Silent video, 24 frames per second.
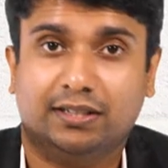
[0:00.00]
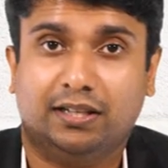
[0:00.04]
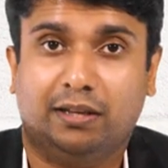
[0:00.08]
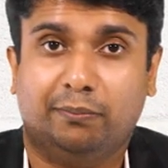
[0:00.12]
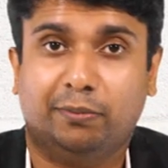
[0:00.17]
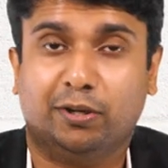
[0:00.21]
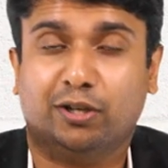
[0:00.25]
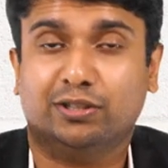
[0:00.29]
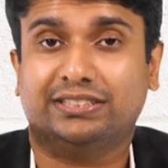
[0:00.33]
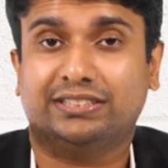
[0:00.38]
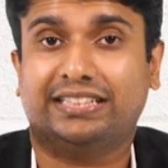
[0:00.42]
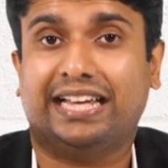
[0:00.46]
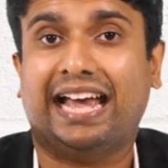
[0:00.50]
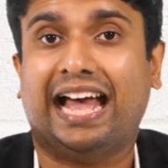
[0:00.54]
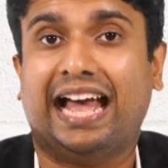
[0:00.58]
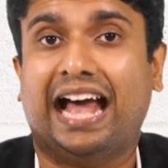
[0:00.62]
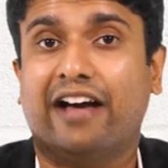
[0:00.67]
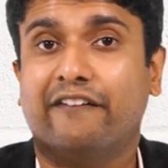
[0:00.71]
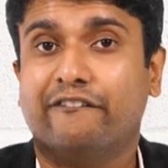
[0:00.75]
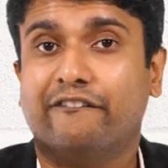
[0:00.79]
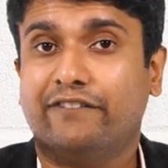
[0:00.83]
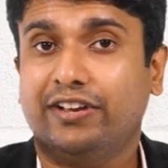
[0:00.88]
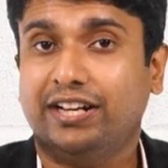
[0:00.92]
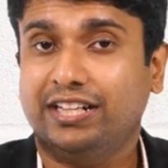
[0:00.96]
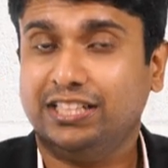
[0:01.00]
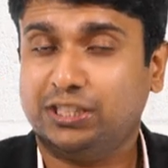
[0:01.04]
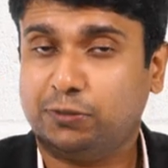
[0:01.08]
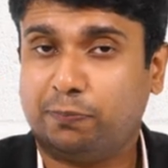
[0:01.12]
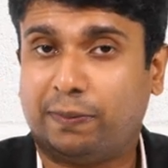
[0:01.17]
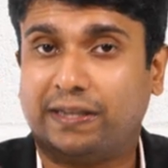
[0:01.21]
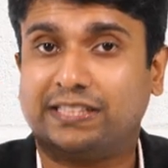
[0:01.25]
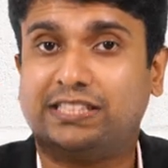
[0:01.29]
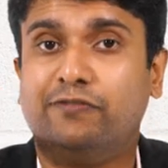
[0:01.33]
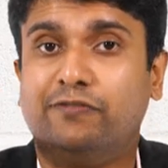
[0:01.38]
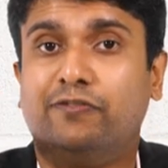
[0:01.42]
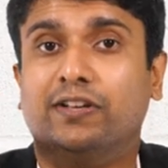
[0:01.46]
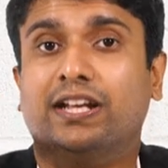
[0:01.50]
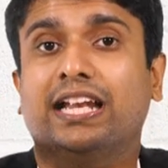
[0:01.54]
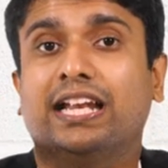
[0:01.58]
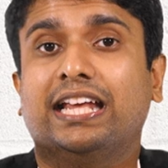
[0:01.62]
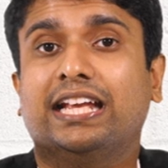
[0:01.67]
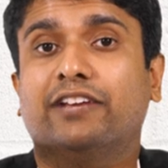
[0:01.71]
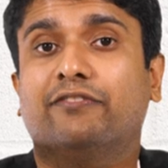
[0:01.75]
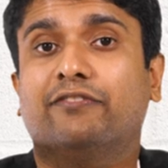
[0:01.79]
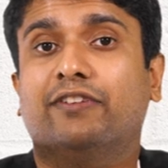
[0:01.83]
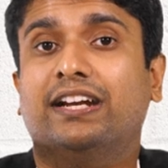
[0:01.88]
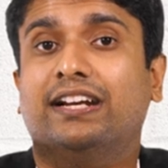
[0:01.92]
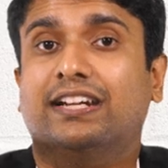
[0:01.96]
because they have been specifically
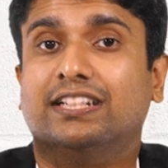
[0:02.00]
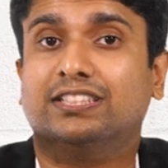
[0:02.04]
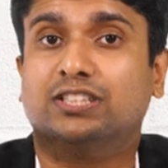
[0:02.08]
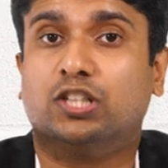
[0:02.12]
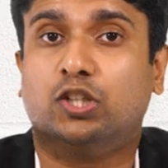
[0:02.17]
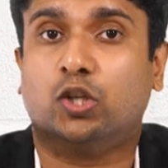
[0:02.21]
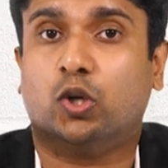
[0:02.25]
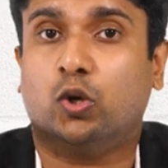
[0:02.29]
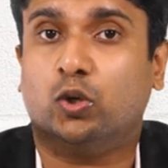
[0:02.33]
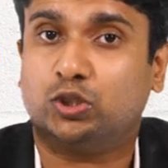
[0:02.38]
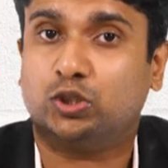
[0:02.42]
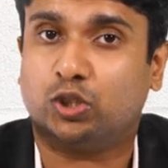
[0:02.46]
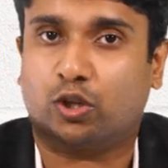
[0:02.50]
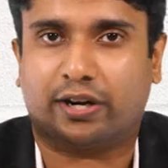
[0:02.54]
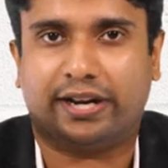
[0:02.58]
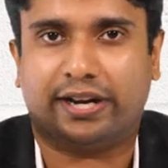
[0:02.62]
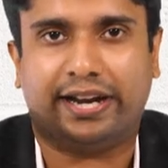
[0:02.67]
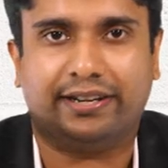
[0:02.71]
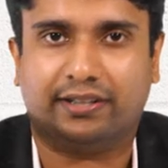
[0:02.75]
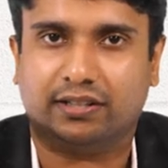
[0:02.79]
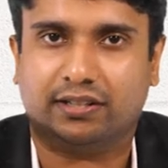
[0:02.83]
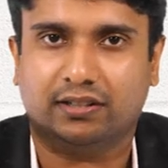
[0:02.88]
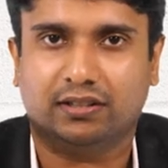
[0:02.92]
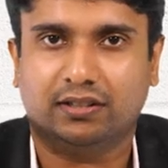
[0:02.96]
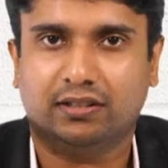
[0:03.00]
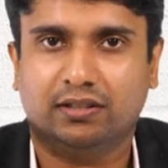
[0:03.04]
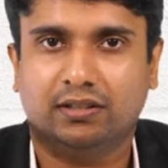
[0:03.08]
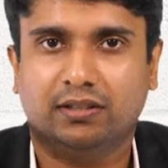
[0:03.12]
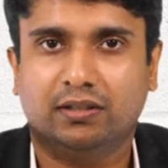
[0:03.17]
given it is gross or net.